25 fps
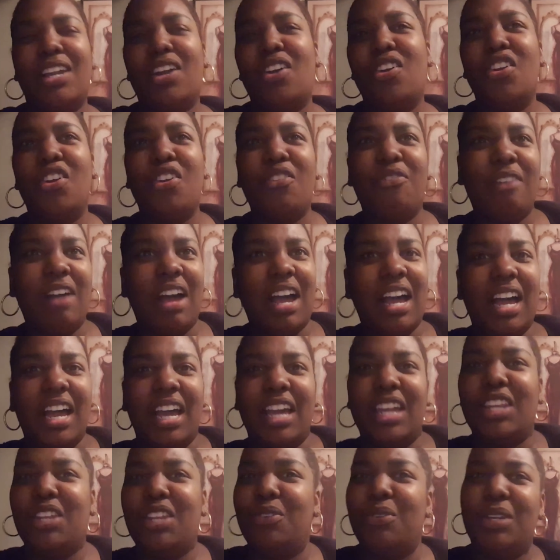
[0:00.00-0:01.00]
like, oh, you're
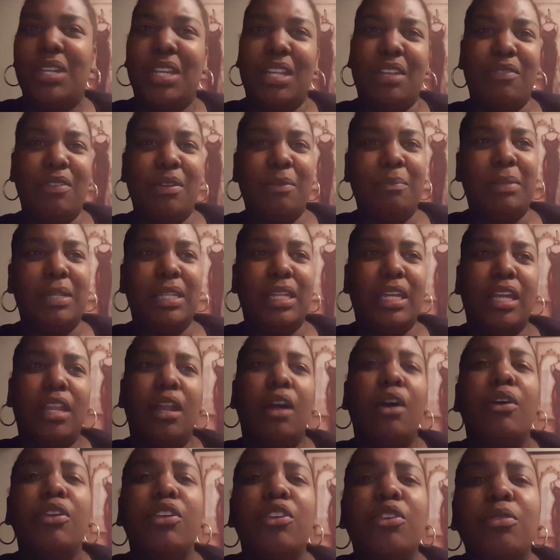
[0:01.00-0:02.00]
fine. You didn't even
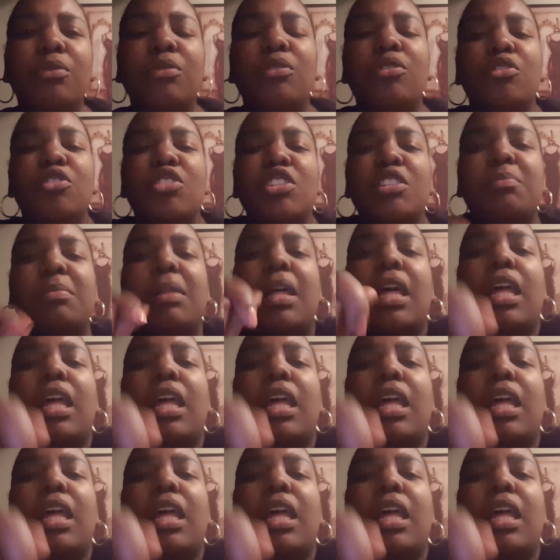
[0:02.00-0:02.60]
bleed. Oh, you just